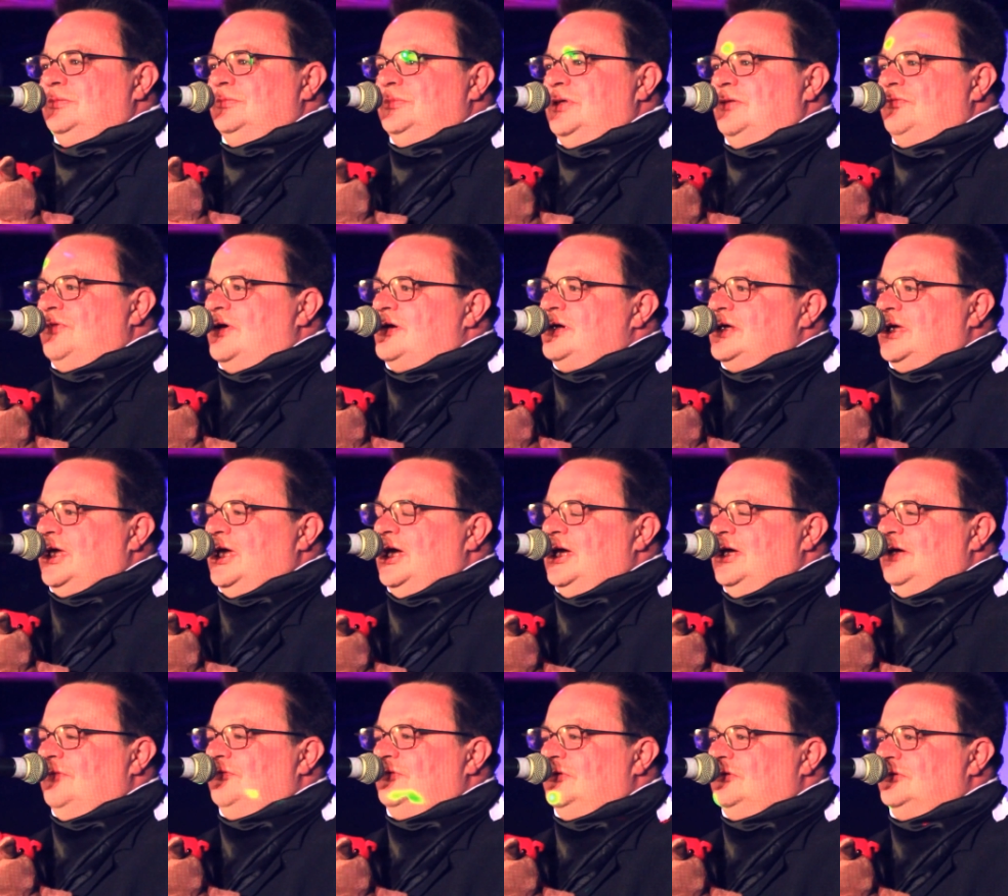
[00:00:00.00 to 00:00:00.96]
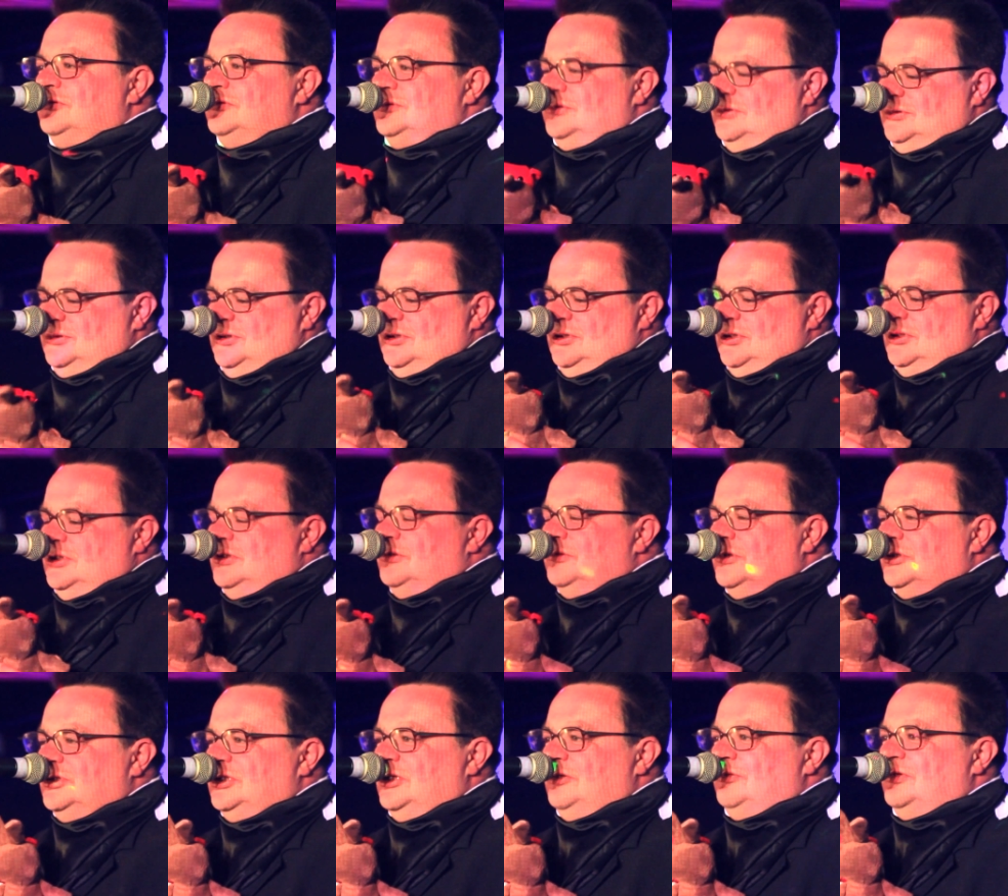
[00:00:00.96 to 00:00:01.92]
be very careful
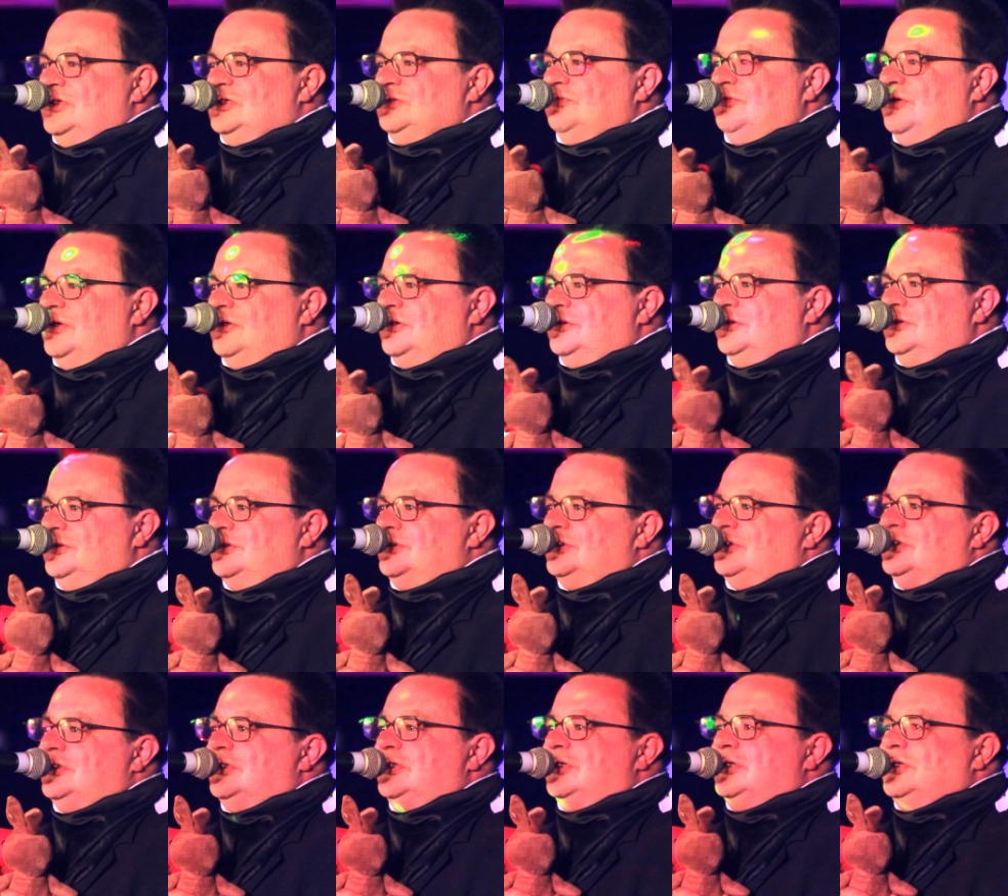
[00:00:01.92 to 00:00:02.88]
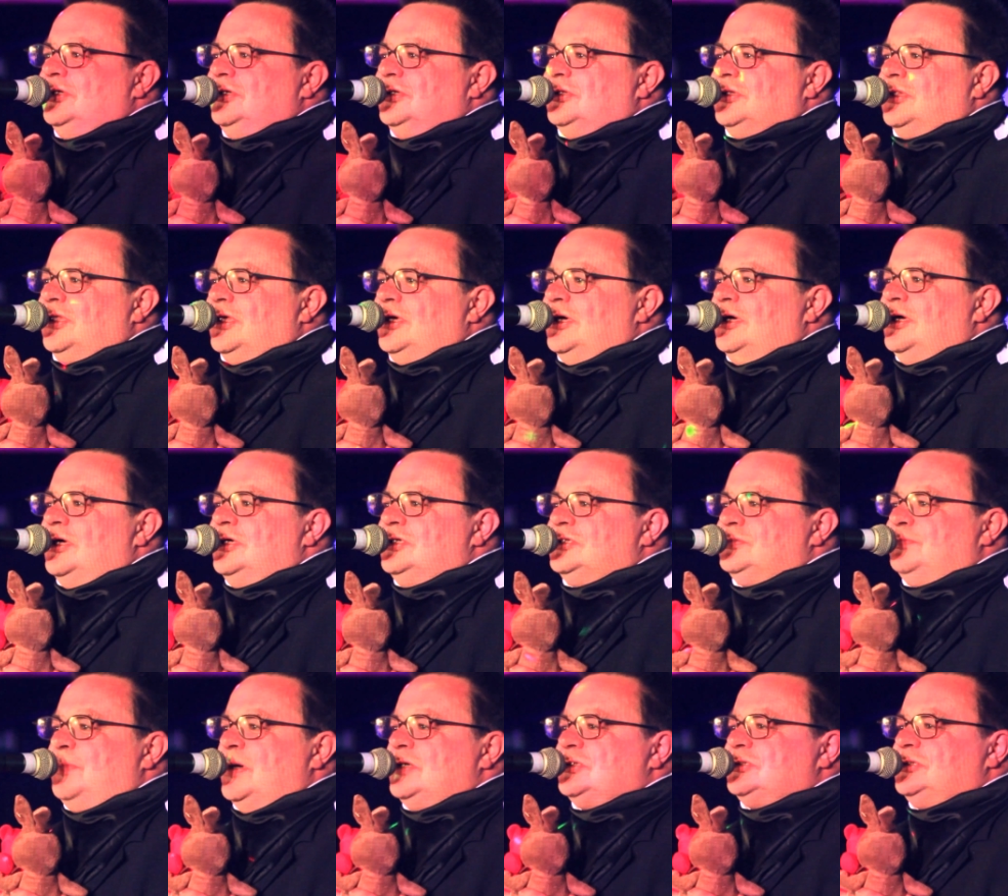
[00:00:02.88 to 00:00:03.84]
what you wish for,
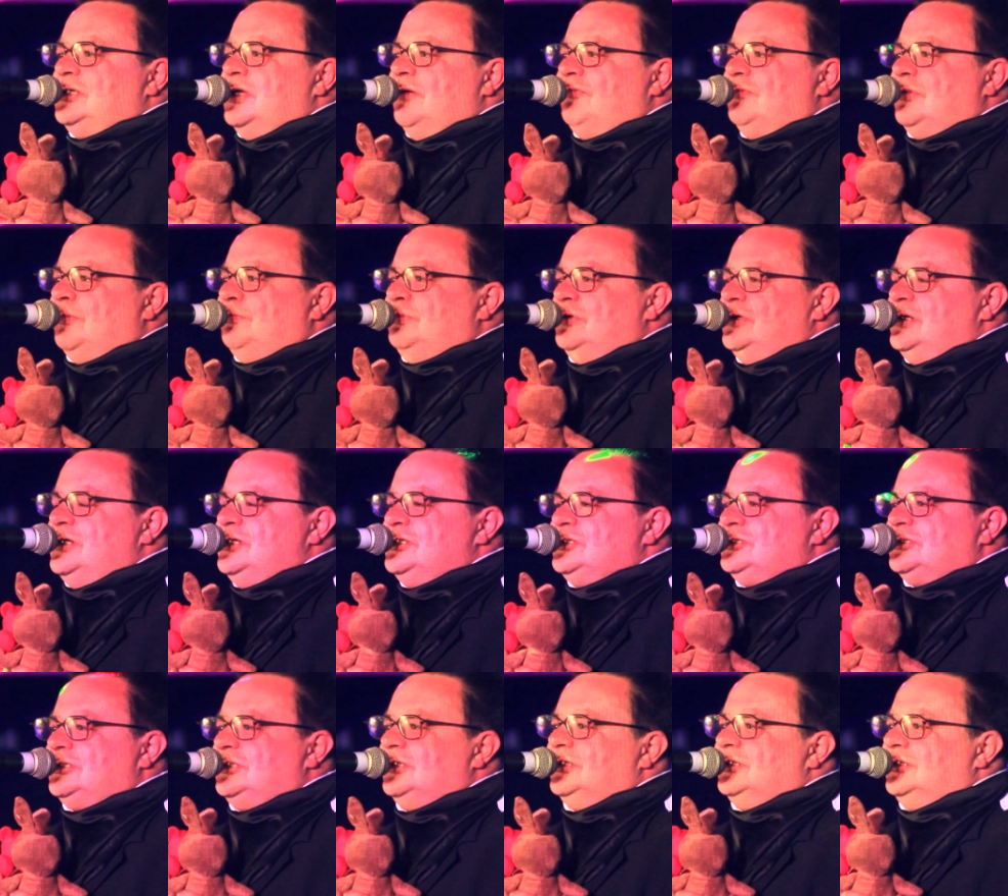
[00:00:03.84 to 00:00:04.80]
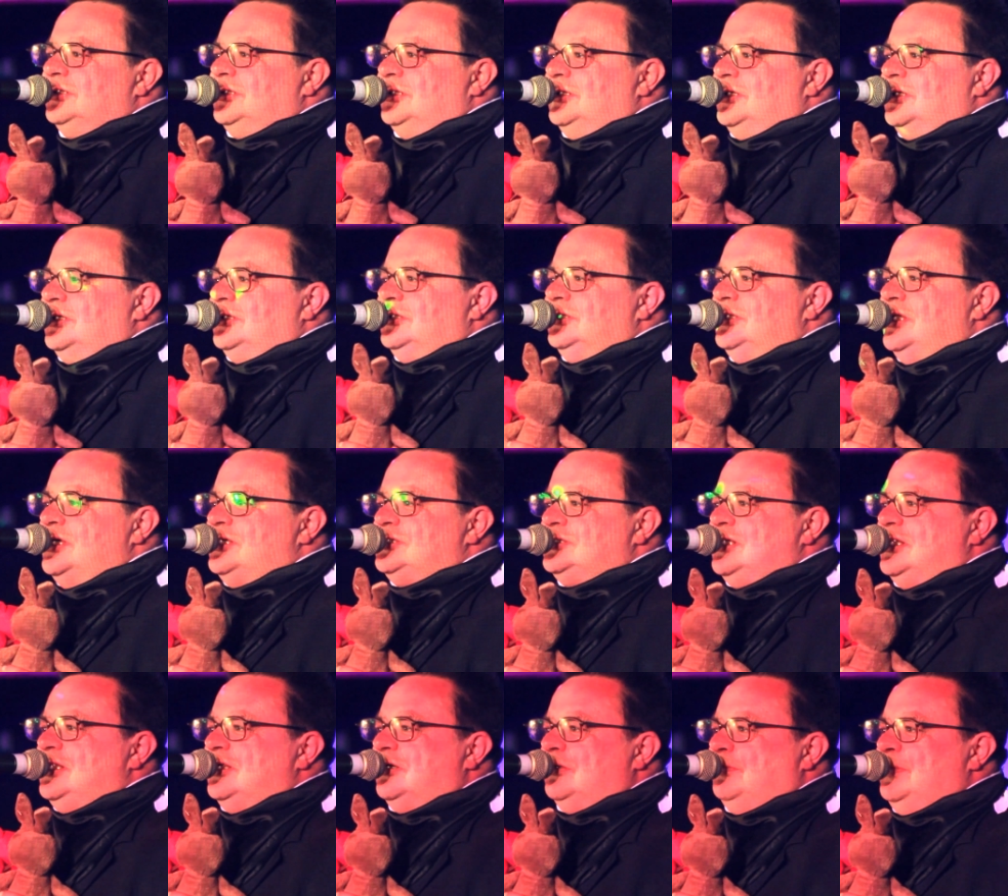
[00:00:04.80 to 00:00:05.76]
especially if the priest needs
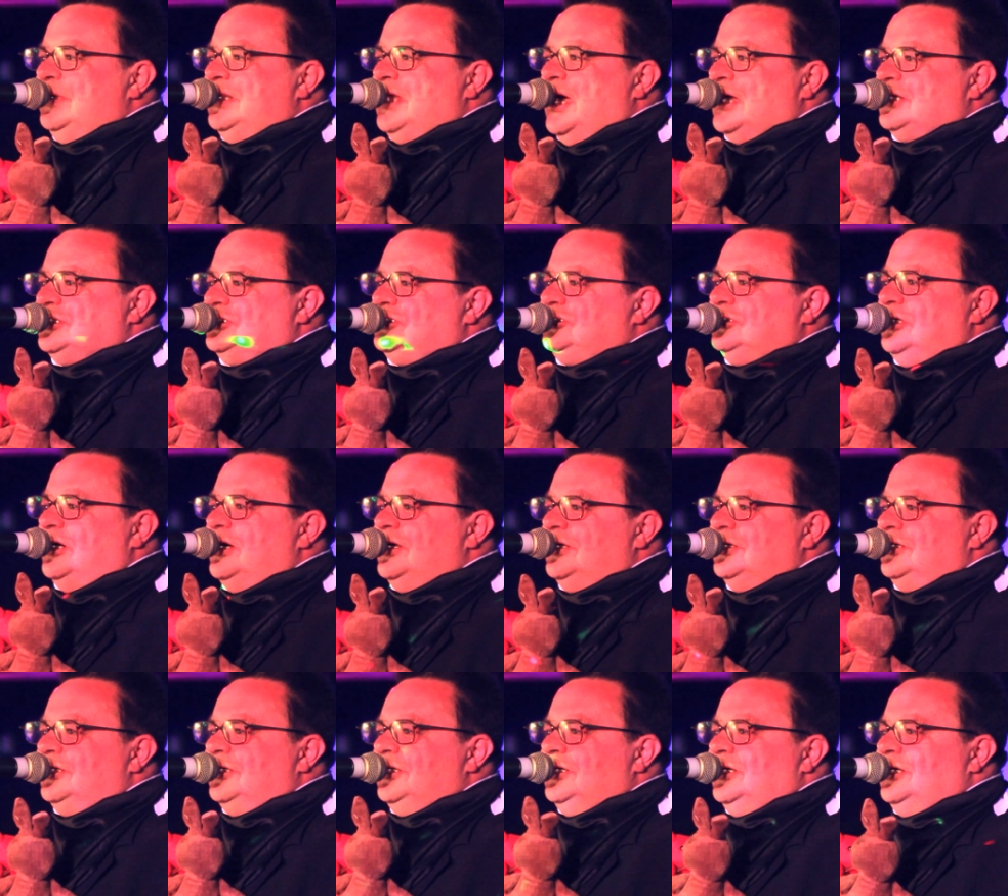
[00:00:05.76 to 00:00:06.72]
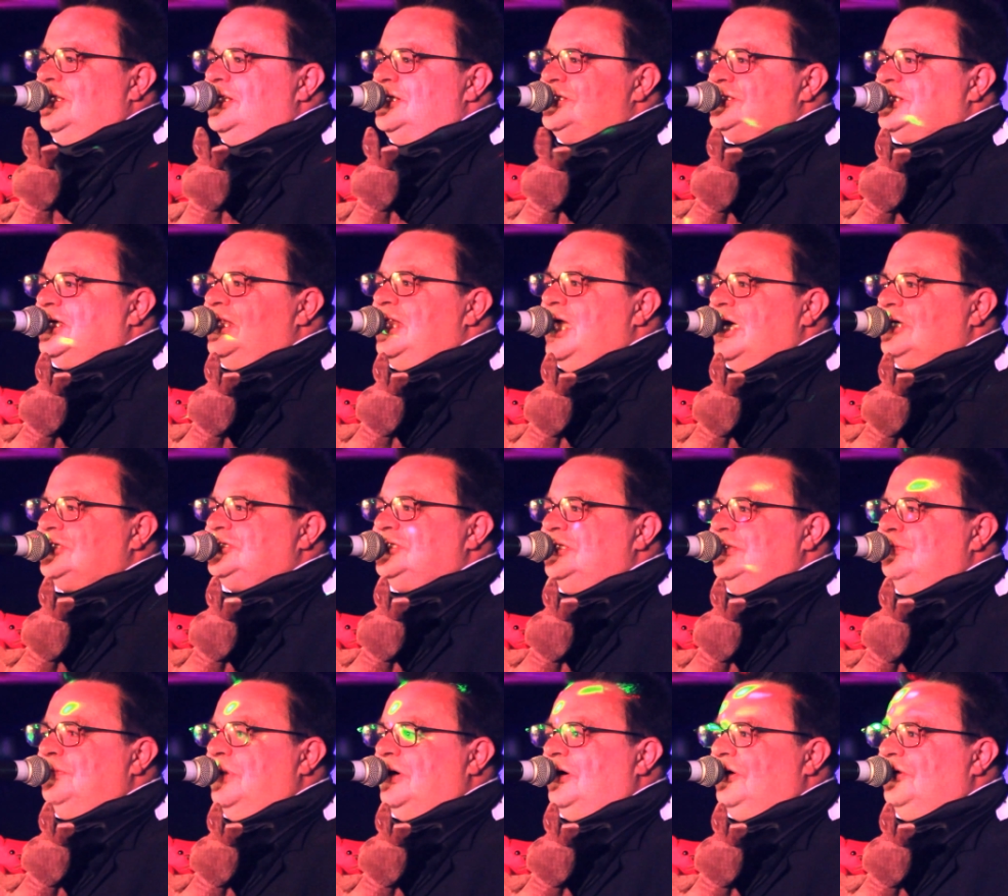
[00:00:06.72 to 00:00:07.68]
a little bit extra in his
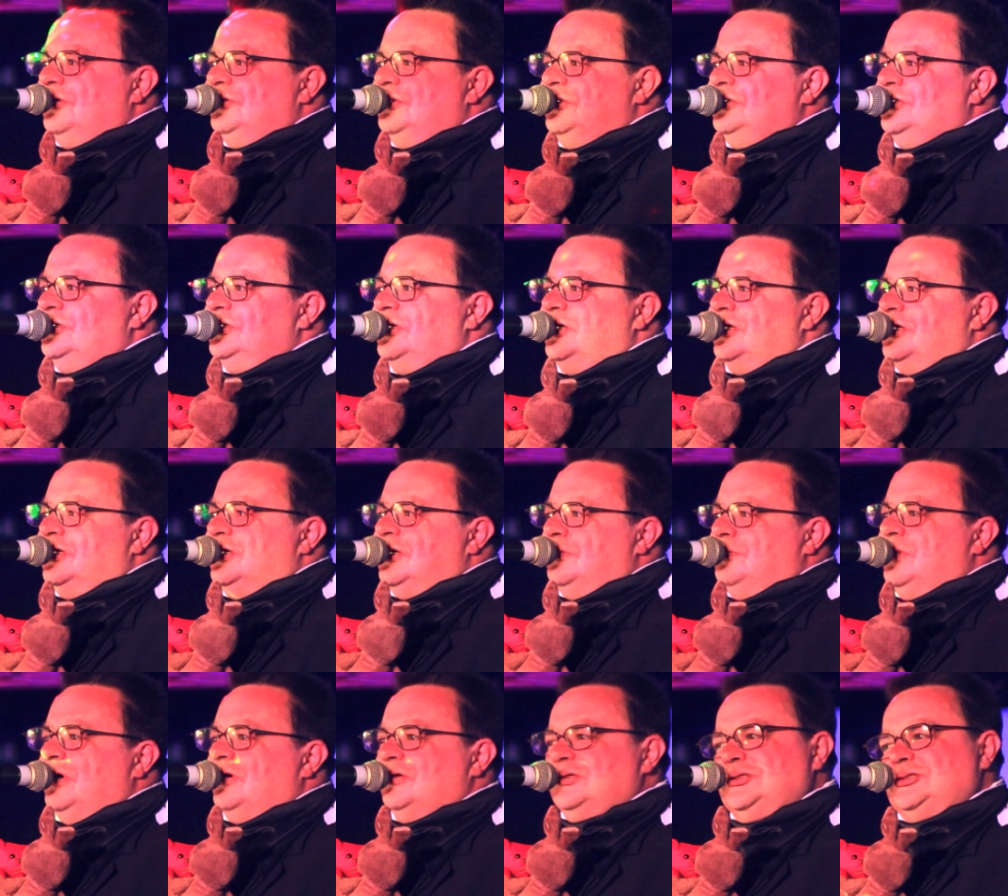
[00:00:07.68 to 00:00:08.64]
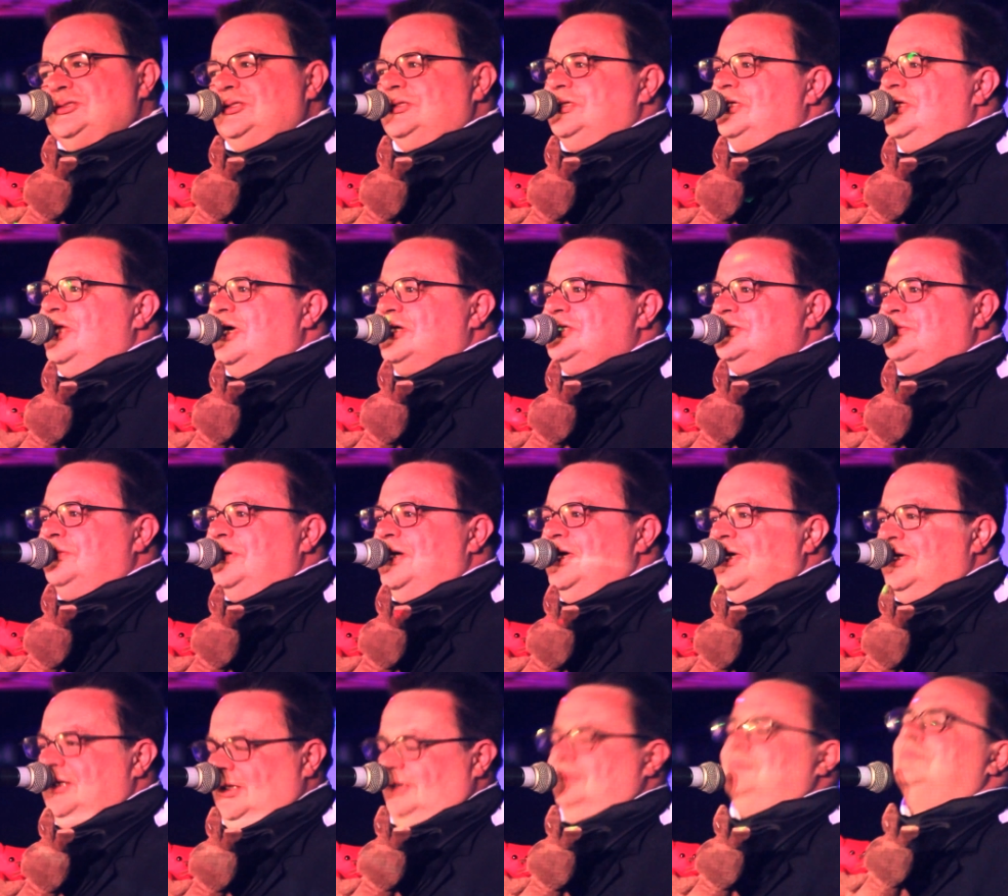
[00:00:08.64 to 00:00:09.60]
collection box next
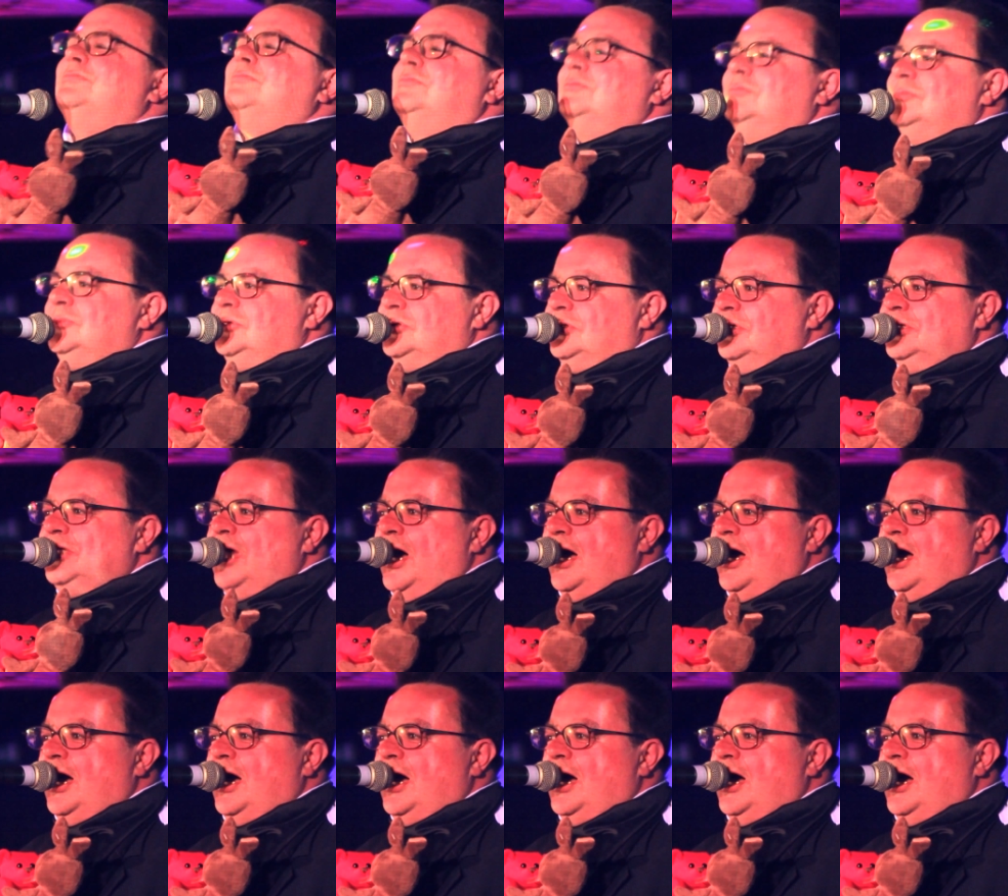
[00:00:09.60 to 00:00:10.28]
week. Good